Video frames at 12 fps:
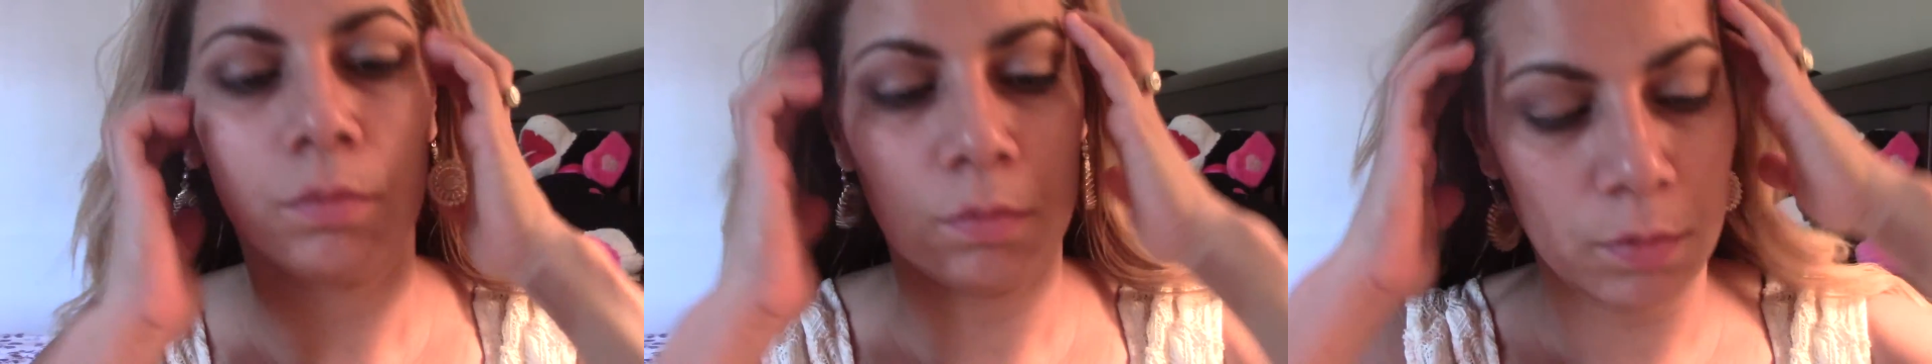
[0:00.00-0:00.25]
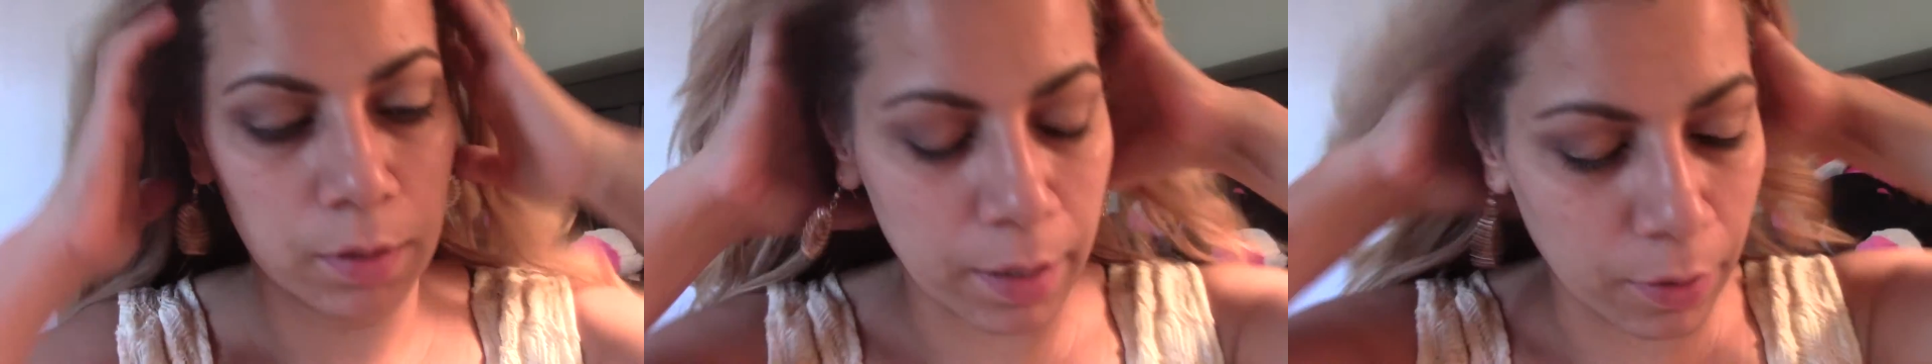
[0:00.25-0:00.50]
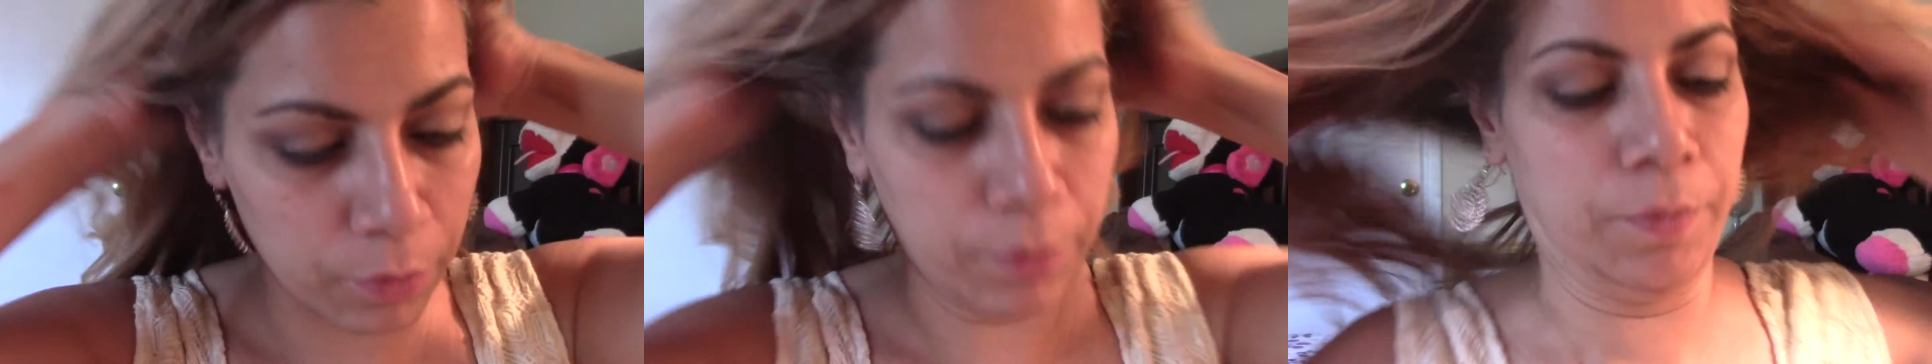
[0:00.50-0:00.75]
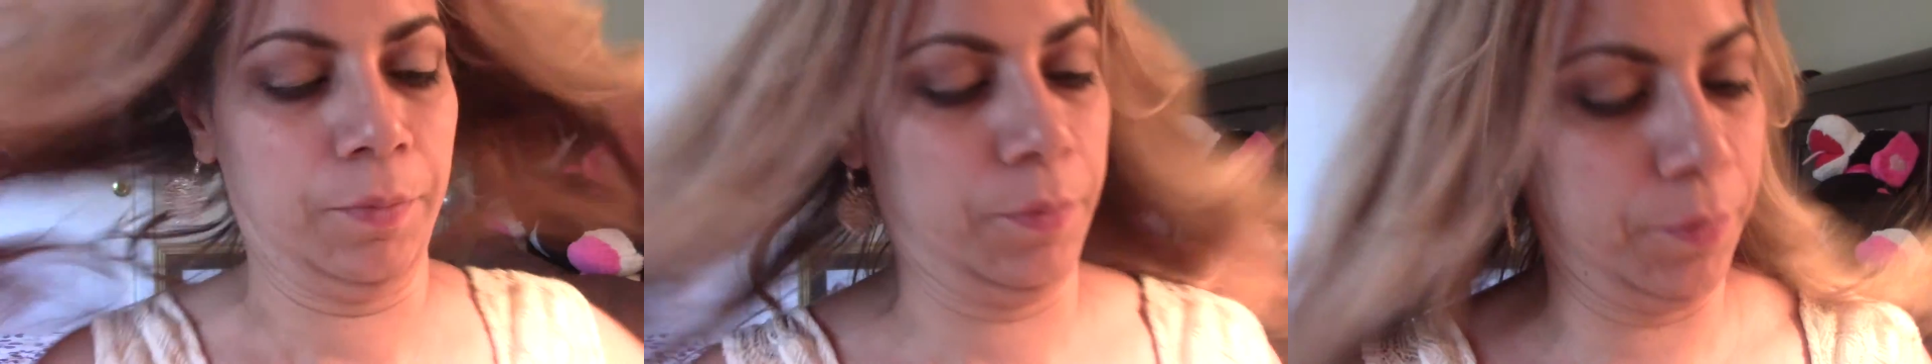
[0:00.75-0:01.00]
Now,
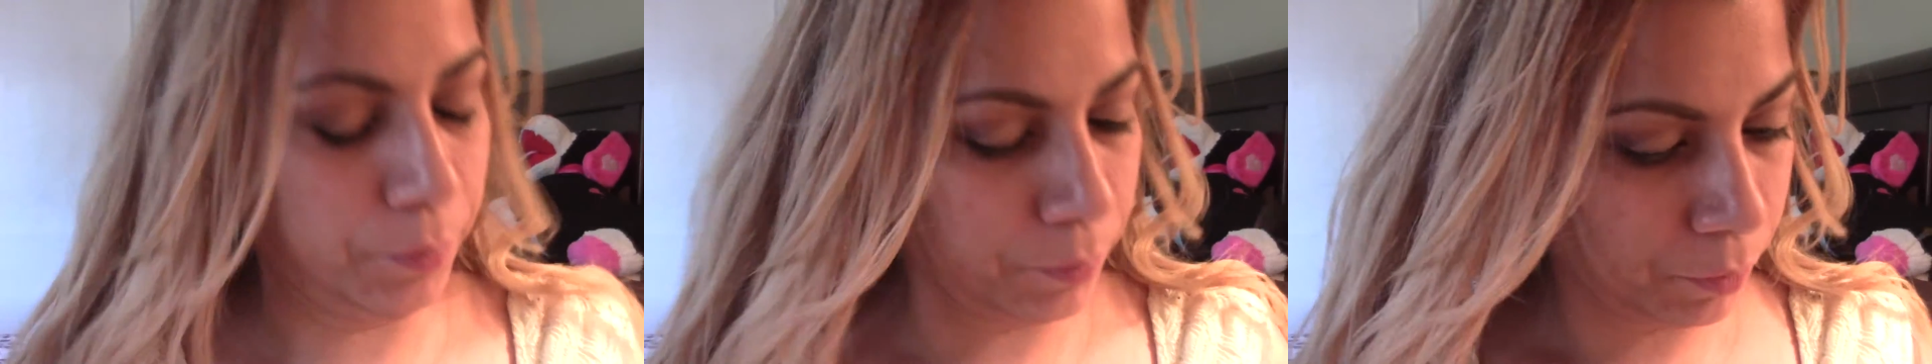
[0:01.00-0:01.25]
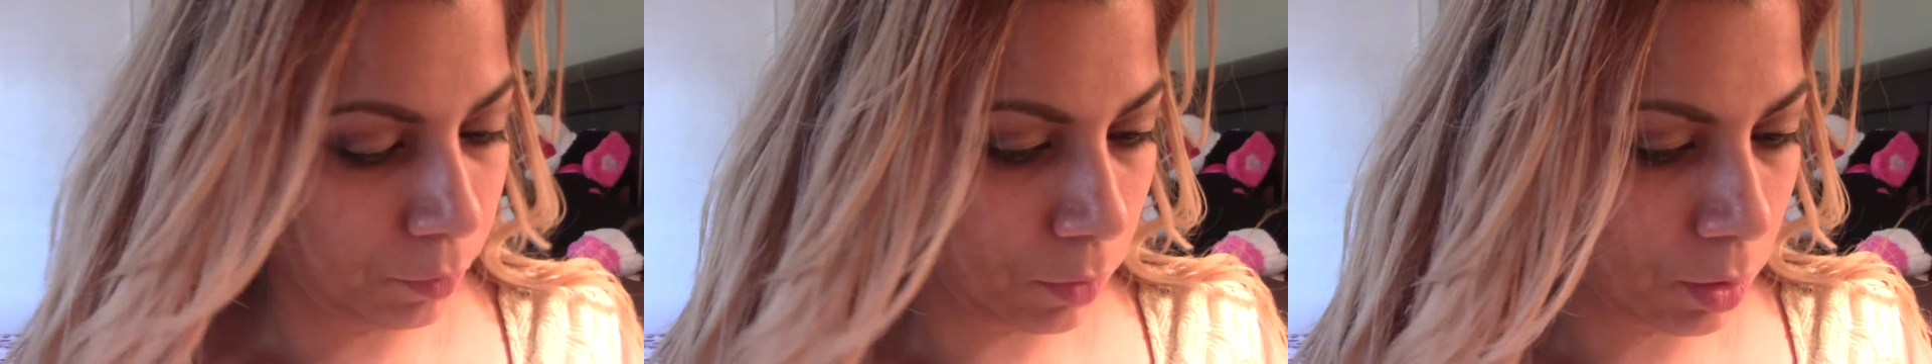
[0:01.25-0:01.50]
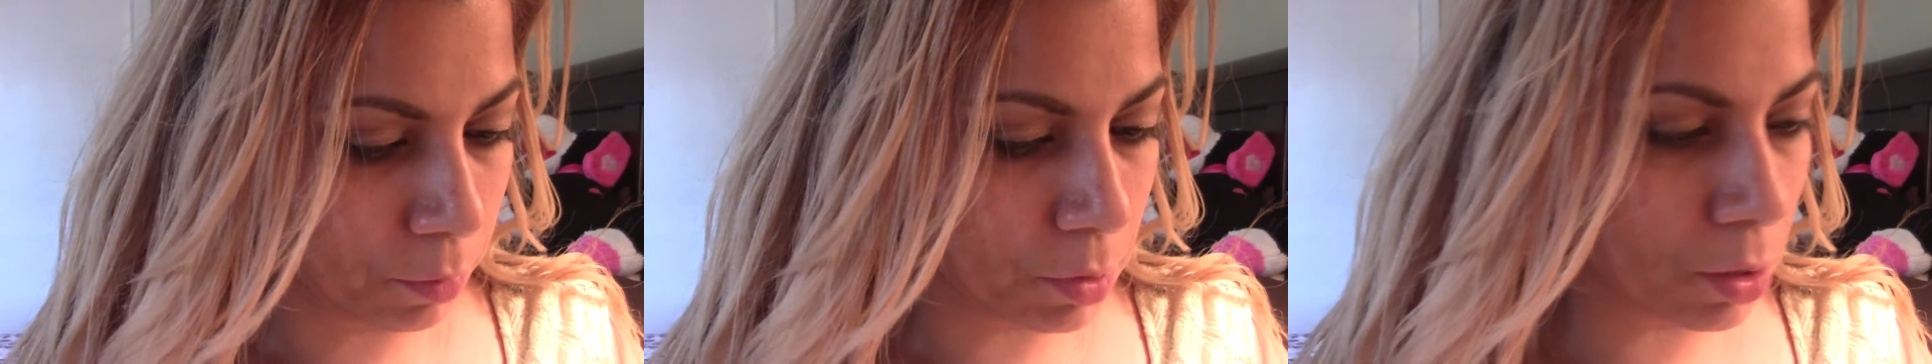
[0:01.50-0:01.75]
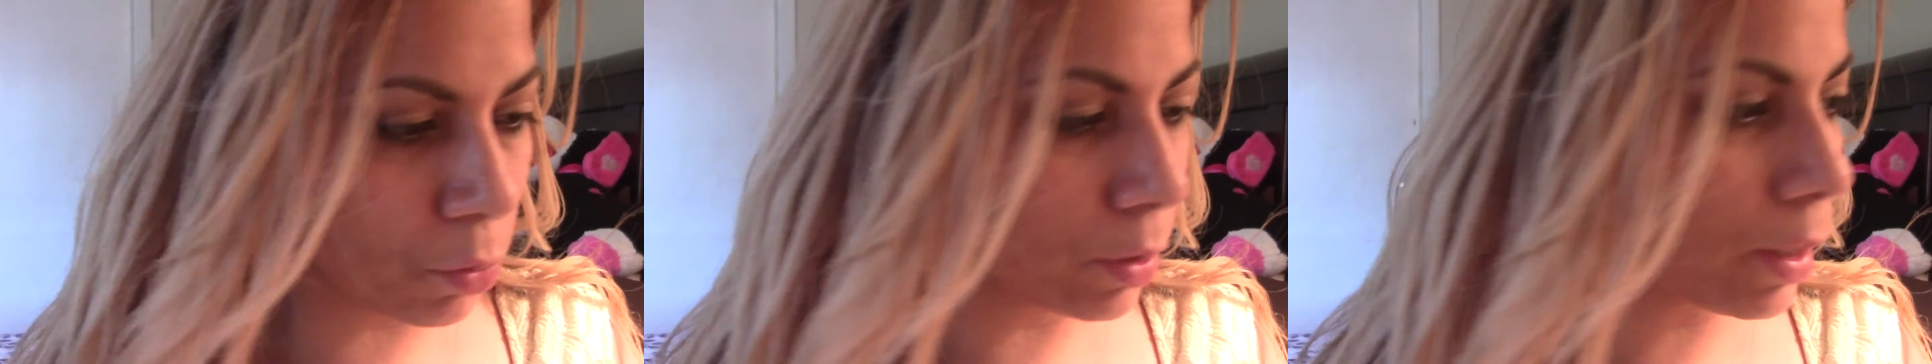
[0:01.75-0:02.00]
I'm
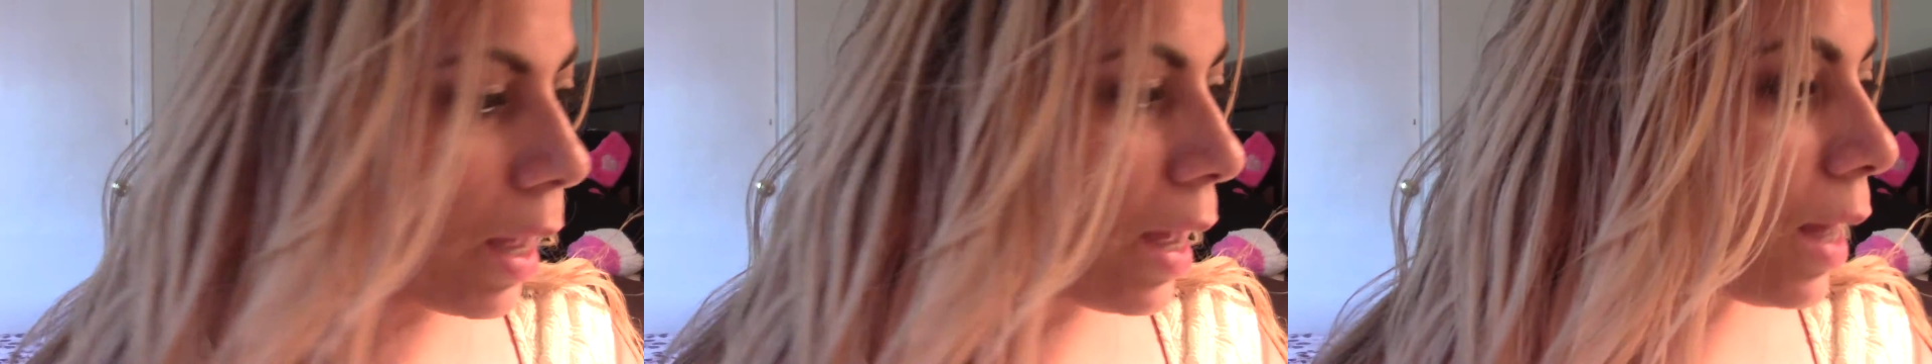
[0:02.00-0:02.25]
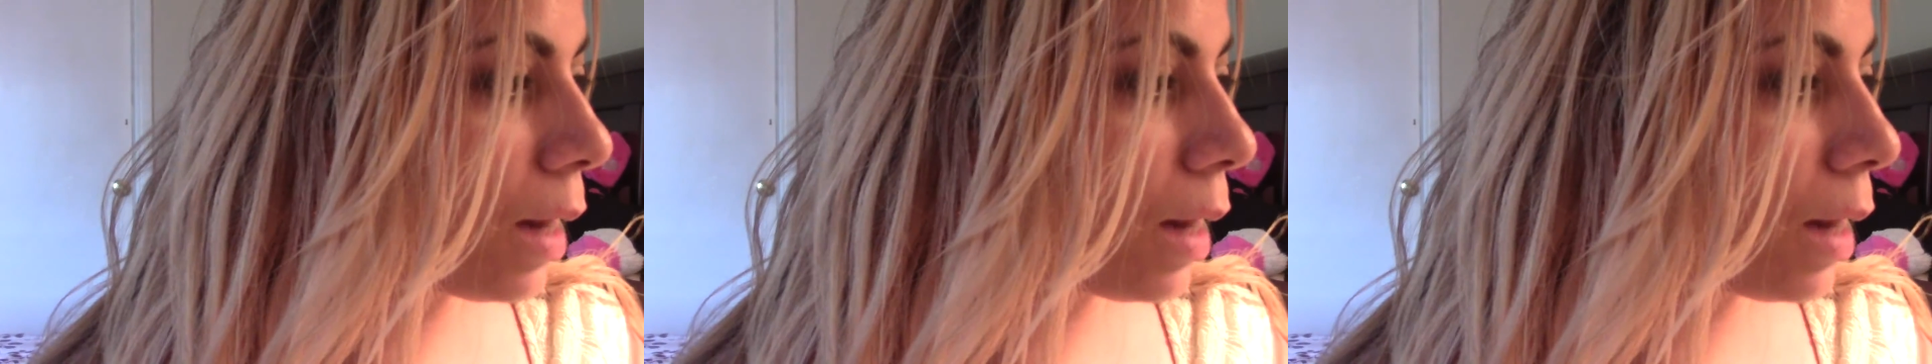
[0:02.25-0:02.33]
done with that.